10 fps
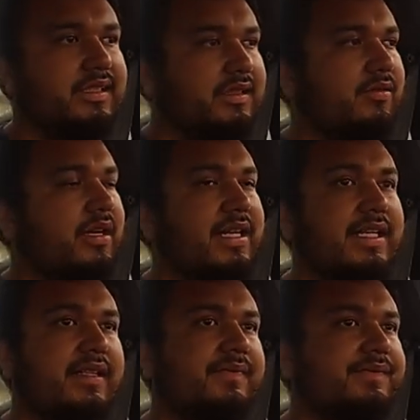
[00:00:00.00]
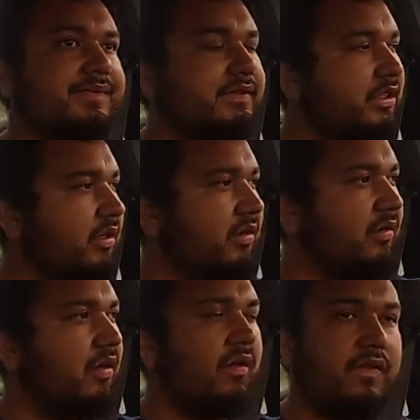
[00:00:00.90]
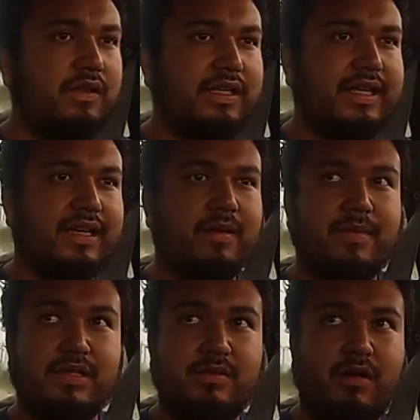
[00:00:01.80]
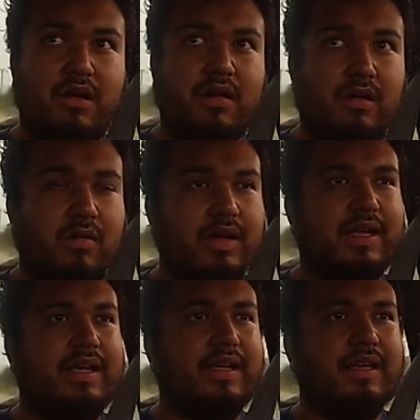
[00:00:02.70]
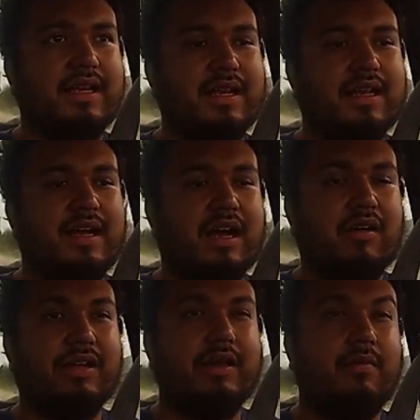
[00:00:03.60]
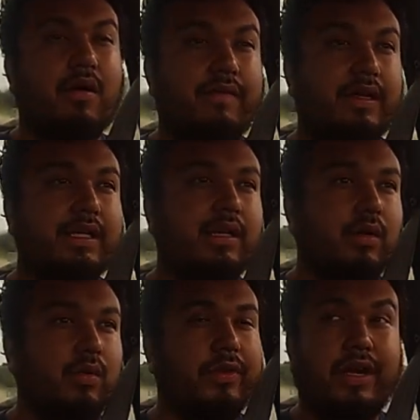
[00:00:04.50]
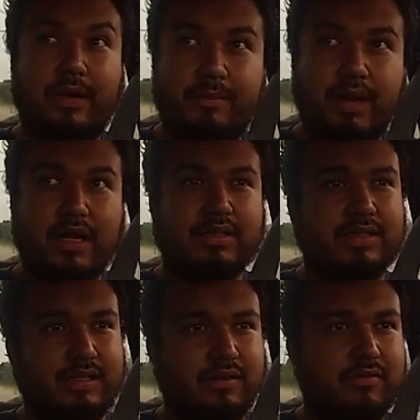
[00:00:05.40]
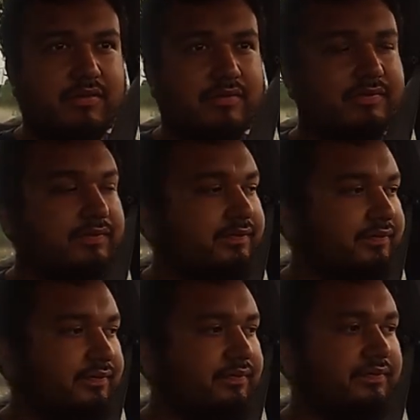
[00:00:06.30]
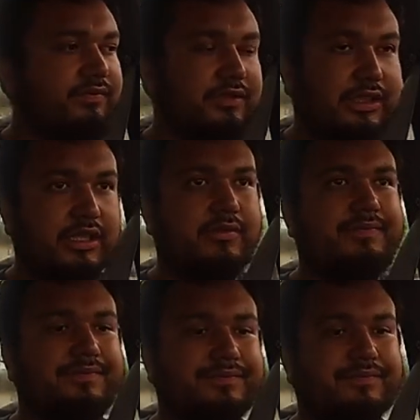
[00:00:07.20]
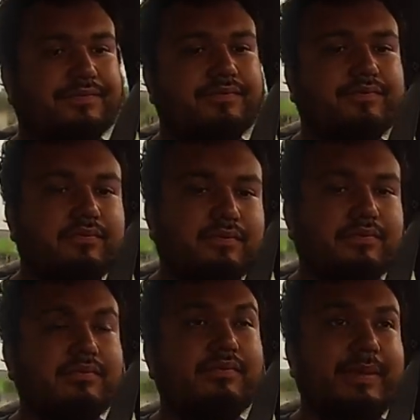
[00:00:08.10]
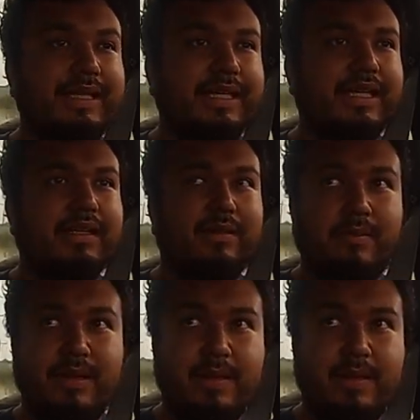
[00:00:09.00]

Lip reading: that's what I did. So hopefully they come in tomorrow, and I'll get them on video, the unboxing. You know, me getting them.